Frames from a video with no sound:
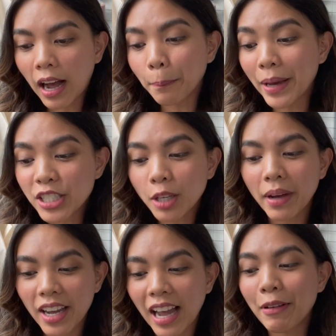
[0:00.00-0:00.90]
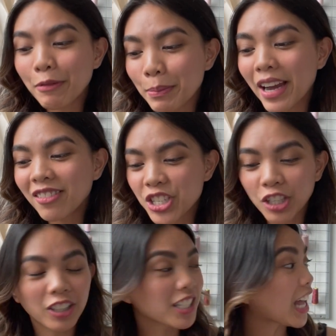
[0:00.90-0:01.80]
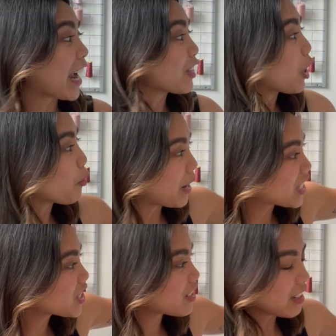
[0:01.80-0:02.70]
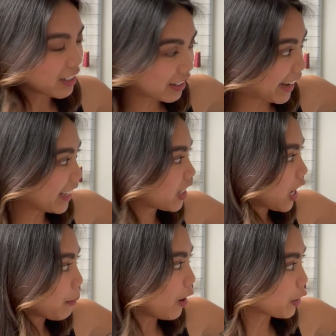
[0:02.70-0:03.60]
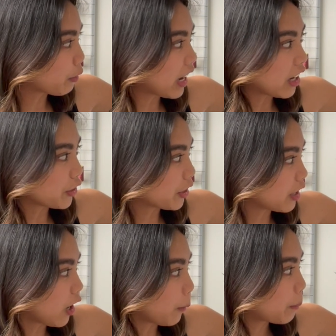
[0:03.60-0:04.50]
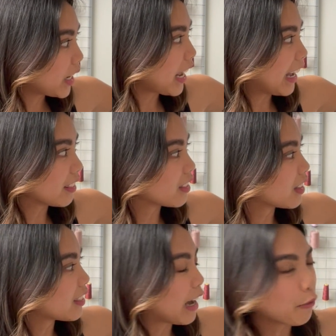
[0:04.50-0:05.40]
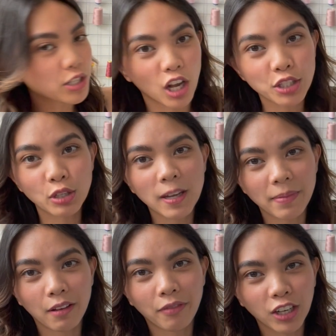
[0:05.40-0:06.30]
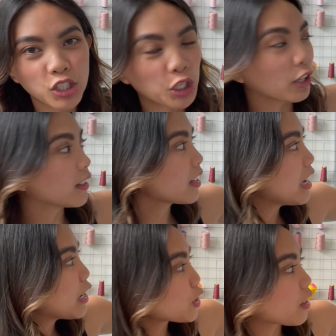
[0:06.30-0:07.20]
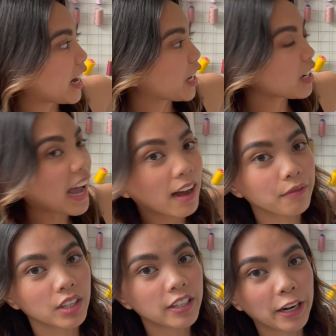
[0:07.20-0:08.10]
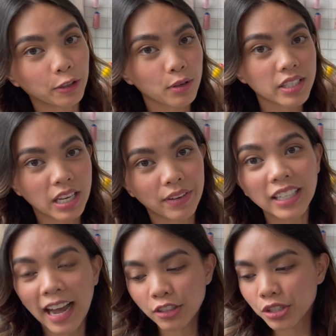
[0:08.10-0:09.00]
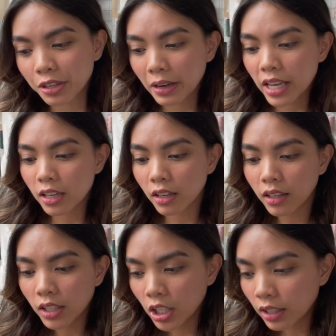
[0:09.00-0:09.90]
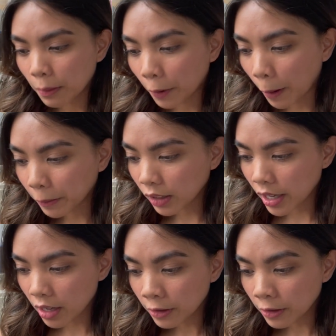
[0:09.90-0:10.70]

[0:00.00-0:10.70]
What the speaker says: Based on I went with my original design though, which did come all the way under the armpit, and that was also something functional so that I could have the terno sleeve attached to it properly.